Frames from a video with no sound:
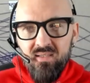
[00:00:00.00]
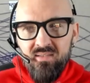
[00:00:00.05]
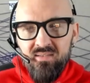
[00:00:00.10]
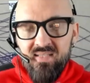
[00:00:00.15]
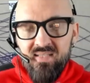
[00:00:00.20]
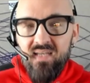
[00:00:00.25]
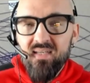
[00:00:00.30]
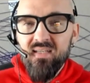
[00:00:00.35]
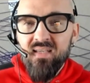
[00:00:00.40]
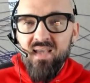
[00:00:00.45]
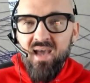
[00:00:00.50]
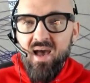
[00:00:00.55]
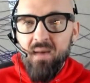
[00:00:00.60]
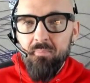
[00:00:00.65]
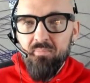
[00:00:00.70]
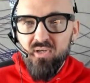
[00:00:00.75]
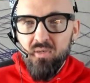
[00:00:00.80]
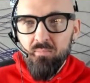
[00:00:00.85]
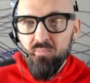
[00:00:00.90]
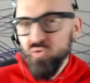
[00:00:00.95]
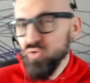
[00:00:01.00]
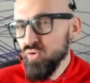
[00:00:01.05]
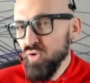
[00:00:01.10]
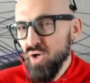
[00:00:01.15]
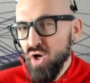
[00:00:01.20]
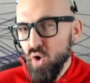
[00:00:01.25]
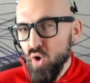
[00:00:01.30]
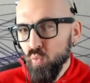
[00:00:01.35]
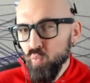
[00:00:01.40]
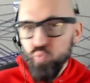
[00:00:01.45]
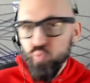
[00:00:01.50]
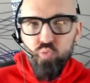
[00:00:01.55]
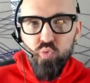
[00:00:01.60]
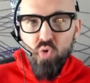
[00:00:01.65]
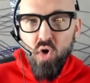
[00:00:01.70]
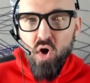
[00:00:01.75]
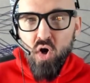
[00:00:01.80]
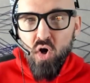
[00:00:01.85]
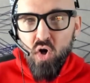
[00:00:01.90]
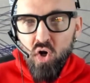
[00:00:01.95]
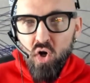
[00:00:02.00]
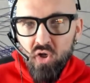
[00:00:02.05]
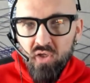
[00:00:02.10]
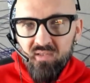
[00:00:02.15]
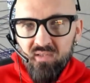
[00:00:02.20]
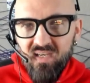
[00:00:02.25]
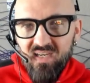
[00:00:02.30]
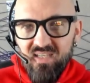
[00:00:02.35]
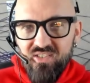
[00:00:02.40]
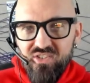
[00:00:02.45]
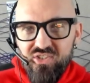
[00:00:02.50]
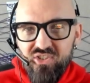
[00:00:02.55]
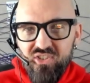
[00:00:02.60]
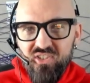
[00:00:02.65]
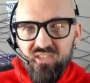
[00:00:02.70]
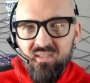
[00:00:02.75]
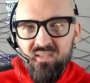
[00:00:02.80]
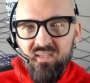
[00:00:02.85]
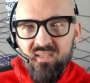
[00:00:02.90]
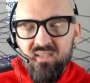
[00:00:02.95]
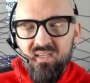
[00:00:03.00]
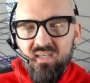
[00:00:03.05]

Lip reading: dead cap number wrong last year.